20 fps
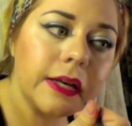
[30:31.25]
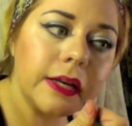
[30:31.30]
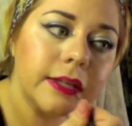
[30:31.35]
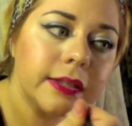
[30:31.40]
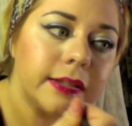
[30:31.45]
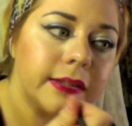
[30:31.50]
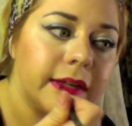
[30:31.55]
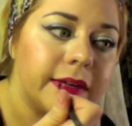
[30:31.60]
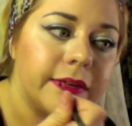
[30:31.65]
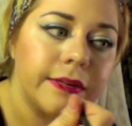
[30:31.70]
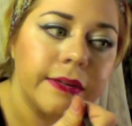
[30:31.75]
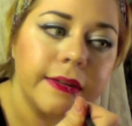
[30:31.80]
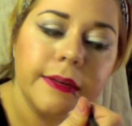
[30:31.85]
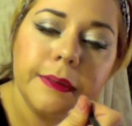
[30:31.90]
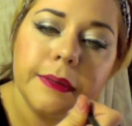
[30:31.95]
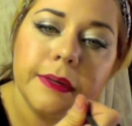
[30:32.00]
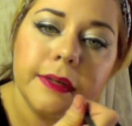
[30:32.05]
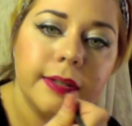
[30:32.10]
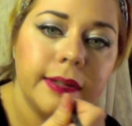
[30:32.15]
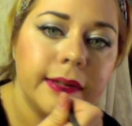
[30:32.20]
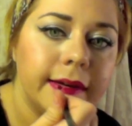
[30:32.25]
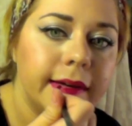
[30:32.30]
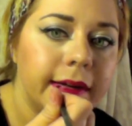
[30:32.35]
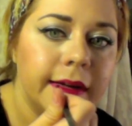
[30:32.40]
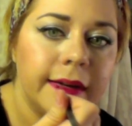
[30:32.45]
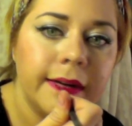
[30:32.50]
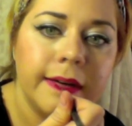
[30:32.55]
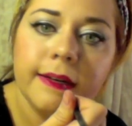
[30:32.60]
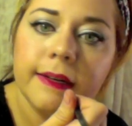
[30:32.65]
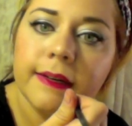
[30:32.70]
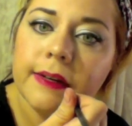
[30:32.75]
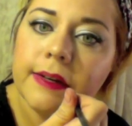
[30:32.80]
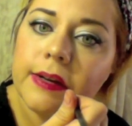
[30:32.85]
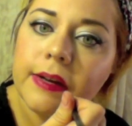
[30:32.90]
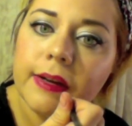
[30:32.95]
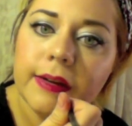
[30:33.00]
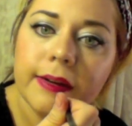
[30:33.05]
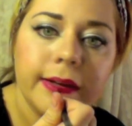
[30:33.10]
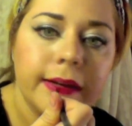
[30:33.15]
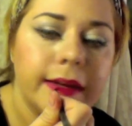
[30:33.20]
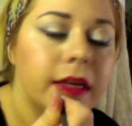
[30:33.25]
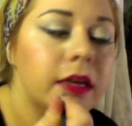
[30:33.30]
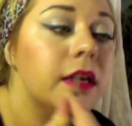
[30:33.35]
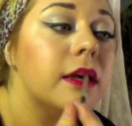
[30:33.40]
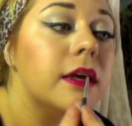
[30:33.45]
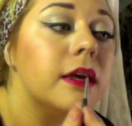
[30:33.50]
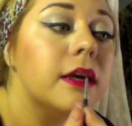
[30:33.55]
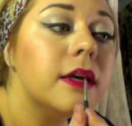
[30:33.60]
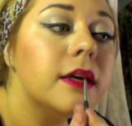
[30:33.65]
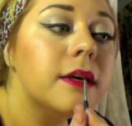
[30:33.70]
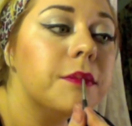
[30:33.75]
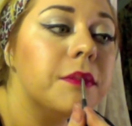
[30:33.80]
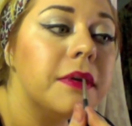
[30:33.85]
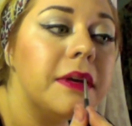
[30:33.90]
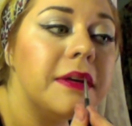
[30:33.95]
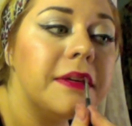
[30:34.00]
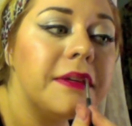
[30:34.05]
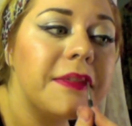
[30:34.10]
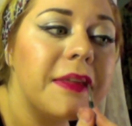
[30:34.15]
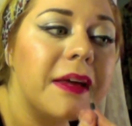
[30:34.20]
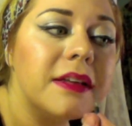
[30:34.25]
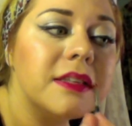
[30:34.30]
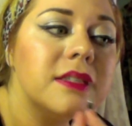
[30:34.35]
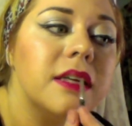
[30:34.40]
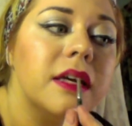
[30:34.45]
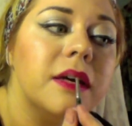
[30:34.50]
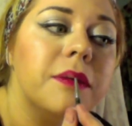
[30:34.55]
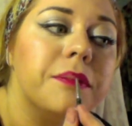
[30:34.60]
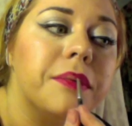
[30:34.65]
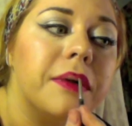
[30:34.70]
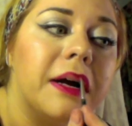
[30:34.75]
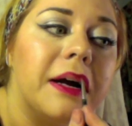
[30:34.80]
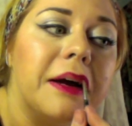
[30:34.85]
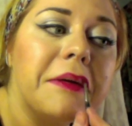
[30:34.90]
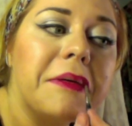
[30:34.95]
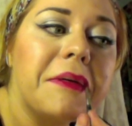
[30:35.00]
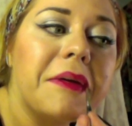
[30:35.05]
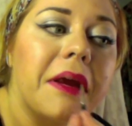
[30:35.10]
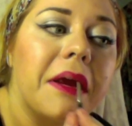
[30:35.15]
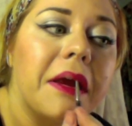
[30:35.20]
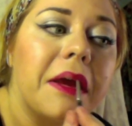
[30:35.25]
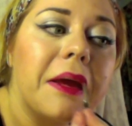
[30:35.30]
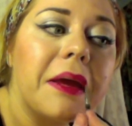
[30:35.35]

softly push that on. But using that same brush,